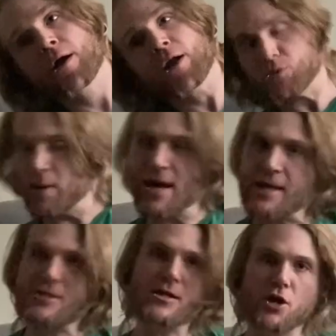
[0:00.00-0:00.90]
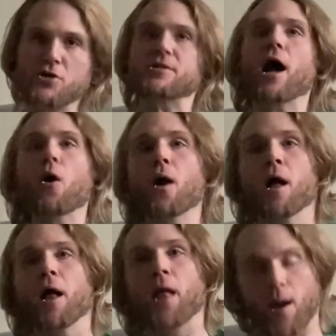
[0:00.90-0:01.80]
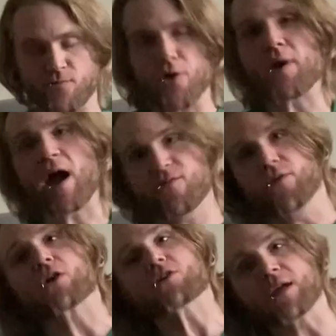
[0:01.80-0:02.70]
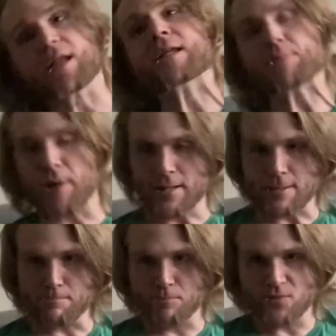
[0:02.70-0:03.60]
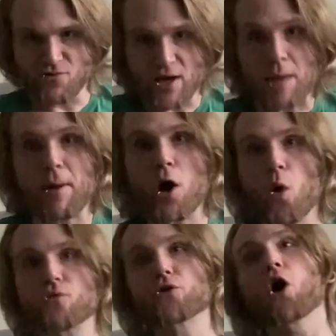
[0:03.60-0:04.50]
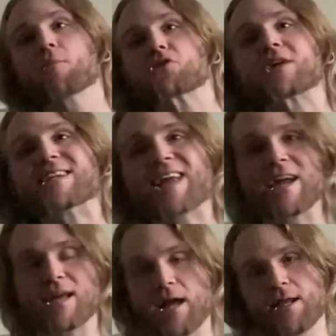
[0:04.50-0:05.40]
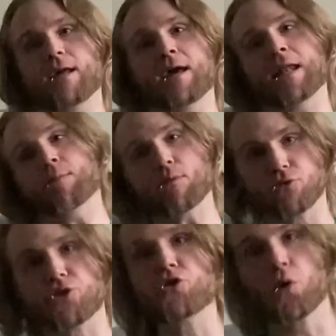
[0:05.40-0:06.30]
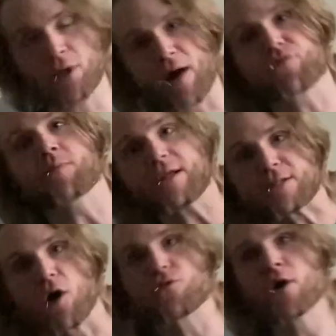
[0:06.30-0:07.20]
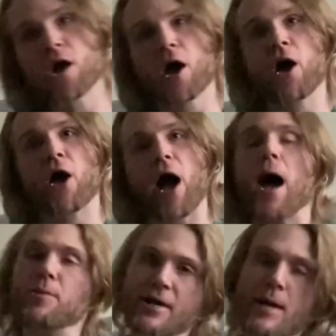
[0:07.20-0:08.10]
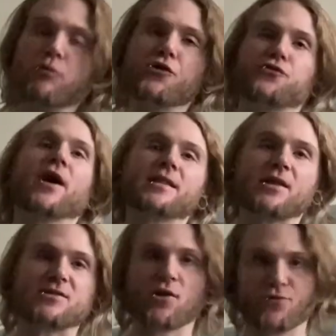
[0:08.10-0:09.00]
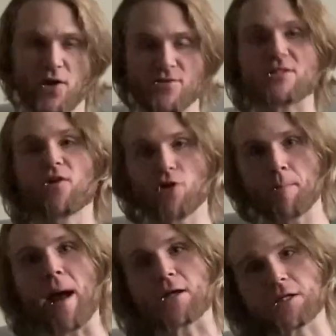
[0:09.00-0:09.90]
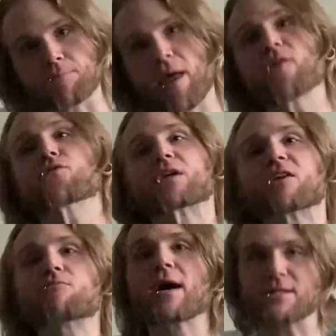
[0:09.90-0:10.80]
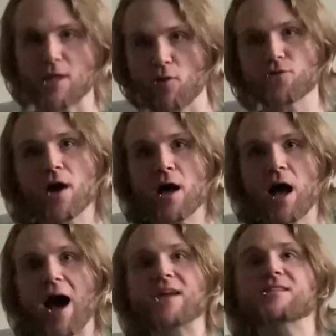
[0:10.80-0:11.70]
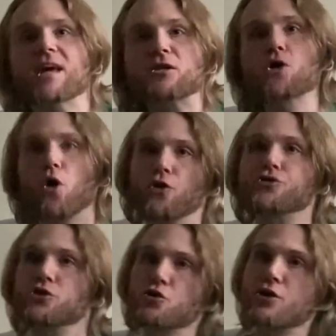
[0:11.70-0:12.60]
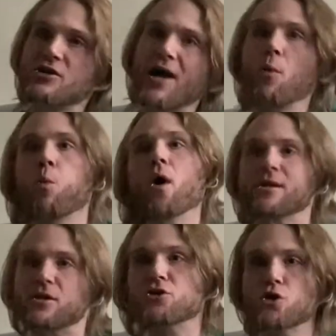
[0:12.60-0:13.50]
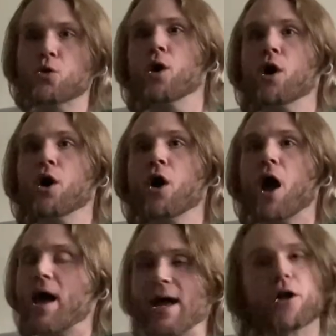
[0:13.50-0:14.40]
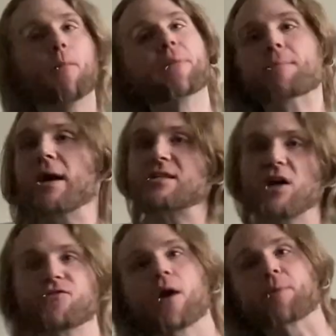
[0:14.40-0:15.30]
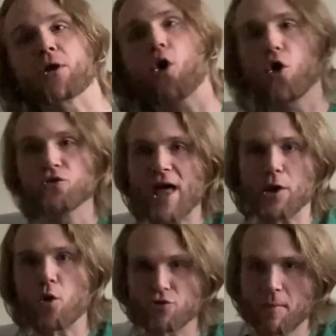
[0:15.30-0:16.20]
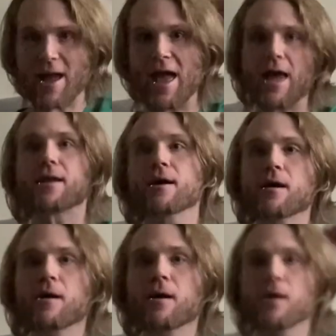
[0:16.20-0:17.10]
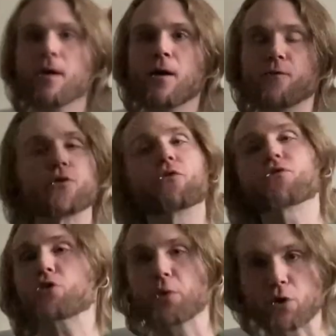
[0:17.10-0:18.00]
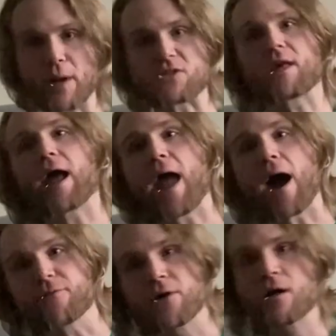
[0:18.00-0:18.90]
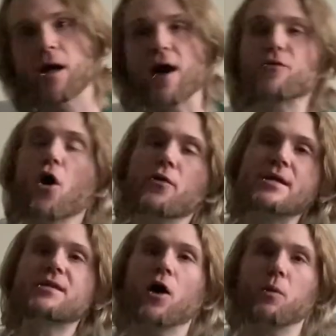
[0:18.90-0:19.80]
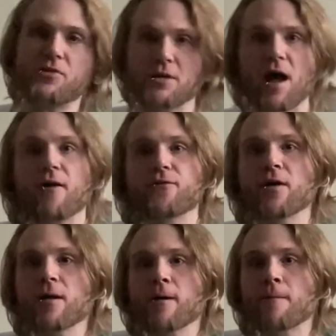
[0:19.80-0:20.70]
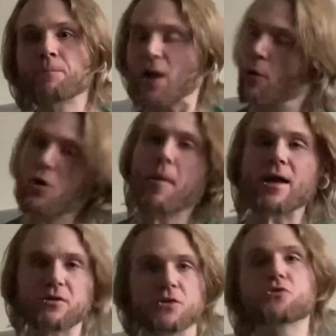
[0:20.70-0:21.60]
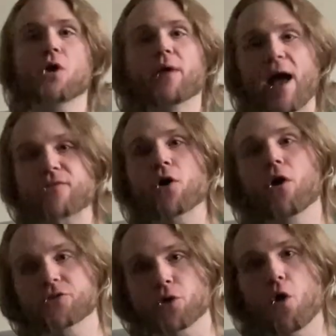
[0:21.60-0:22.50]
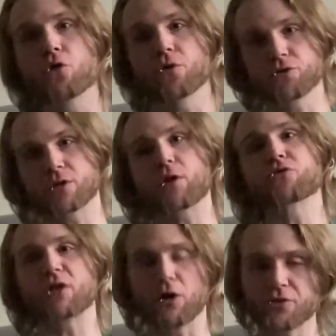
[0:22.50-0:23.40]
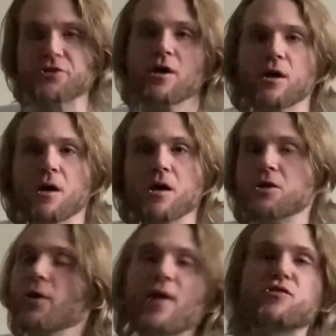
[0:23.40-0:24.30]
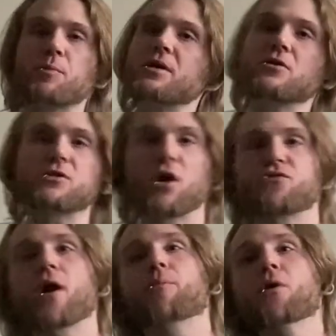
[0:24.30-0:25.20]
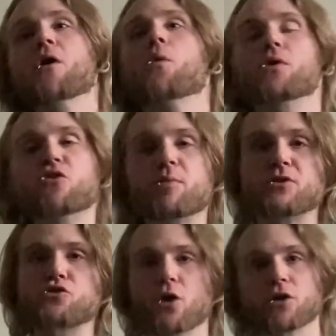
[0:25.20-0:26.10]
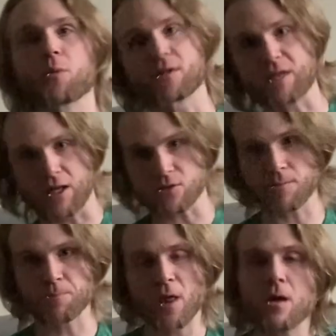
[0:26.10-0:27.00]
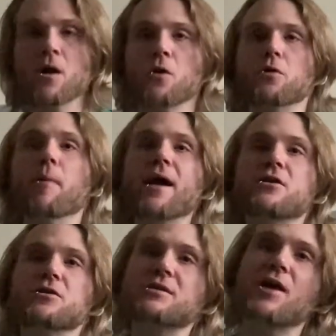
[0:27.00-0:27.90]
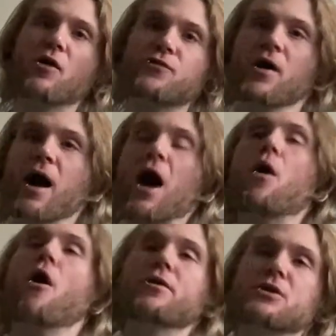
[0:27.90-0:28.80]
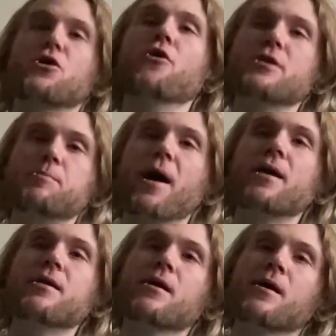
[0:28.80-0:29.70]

It's been 18 years now. I'm very high functioning and independent. Living on my own for almost a decade, and I'm able to do a lot for myself. I've been able to find that self-love and self-compassion. I forgive myself. I set goals to do things I want to do, and I don't beat myself up and hold that over my head for the regrets that I have. I've already dealt with enough. I want to remind you, you don't have to also hold those guilts. You don't have to beat yourself up when you've been struggling with things. Remind yourself how hard it's already been.